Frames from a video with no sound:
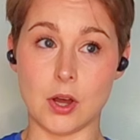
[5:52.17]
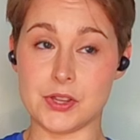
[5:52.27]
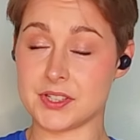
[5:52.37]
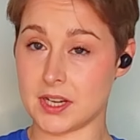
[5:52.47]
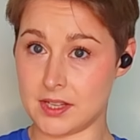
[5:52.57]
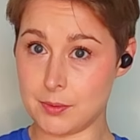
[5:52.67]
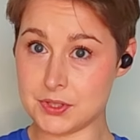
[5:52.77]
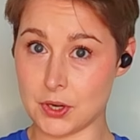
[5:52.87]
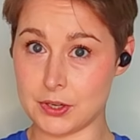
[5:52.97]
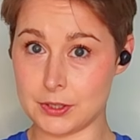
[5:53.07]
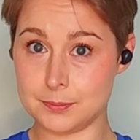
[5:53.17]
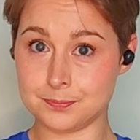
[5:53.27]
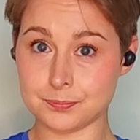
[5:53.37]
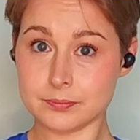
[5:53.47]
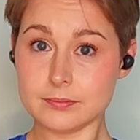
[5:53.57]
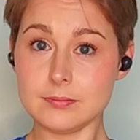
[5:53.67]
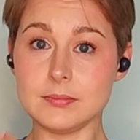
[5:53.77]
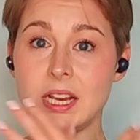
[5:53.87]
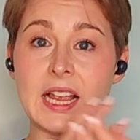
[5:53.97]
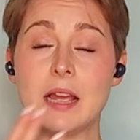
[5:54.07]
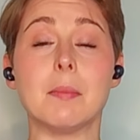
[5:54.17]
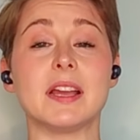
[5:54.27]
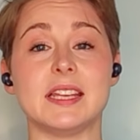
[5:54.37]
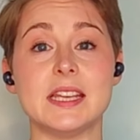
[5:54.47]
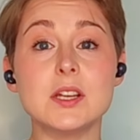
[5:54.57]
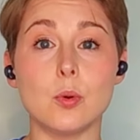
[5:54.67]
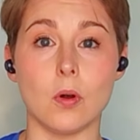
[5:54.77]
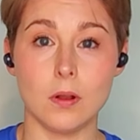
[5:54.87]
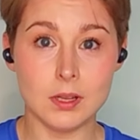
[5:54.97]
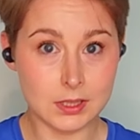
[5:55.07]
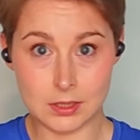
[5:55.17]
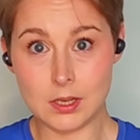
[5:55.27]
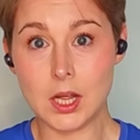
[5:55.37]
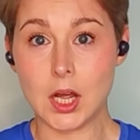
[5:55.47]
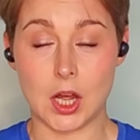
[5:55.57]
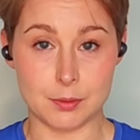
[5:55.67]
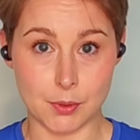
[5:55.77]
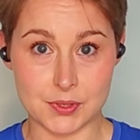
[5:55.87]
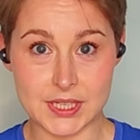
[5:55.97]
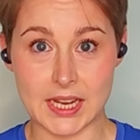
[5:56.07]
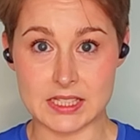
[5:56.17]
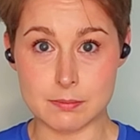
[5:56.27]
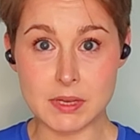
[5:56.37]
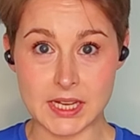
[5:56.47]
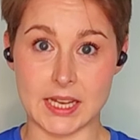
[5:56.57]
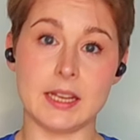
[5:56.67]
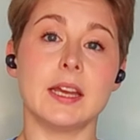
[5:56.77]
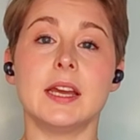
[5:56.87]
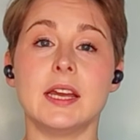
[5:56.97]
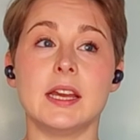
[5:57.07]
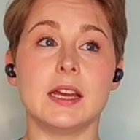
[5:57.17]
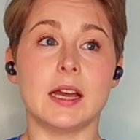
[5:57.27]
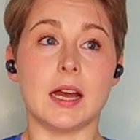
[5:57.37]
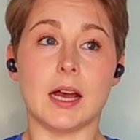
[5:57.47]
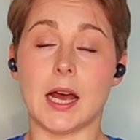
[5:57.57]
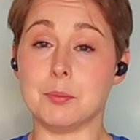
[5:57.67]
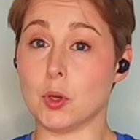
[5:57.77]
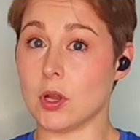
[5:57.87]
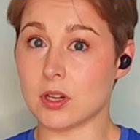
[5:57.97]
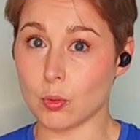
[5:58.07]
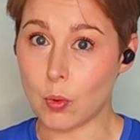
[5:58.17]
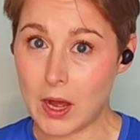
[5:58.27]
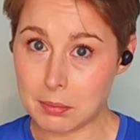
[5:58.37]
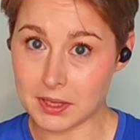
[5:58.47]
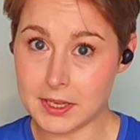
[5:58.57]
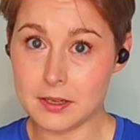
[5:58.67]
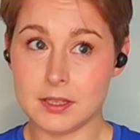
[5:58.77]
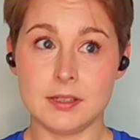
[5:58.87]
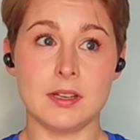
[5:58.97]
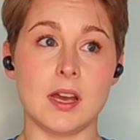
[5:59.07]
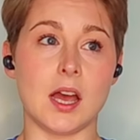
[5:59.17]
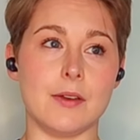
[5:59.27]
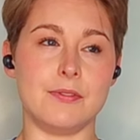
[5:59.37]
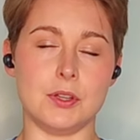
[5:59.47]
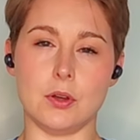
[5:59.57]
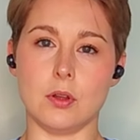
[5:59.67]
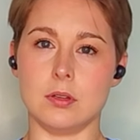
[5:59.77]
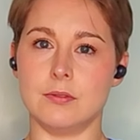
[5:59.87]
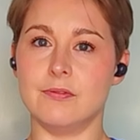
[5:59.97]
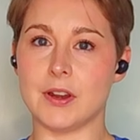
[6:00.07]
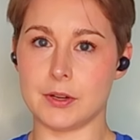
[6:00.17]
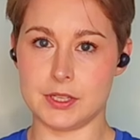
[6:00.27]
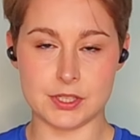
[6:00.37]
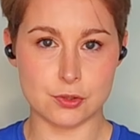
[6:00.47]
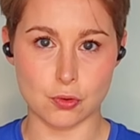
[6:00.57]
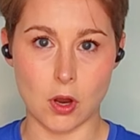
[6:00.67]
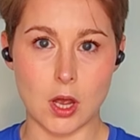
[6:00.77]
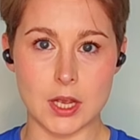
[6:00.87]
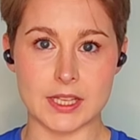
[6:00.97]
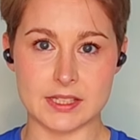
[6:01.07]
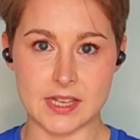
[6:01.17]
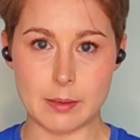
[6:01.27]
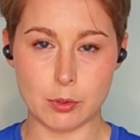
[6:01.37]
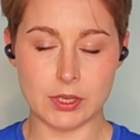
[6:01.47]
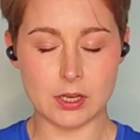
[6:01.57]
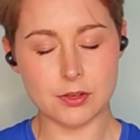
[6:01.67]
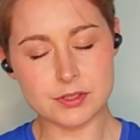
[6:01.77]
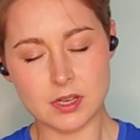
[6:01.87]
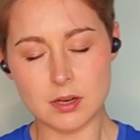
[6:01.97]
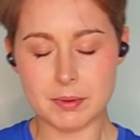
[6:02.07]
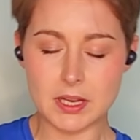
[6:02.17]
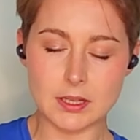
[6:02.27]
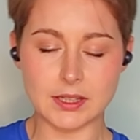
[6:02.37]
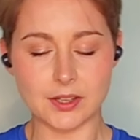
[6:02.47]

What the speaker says: on the side that was harder? Am I equal on both sides? Meaning I'm no longer wobbly. I feel very strong and stable here. There's going to be a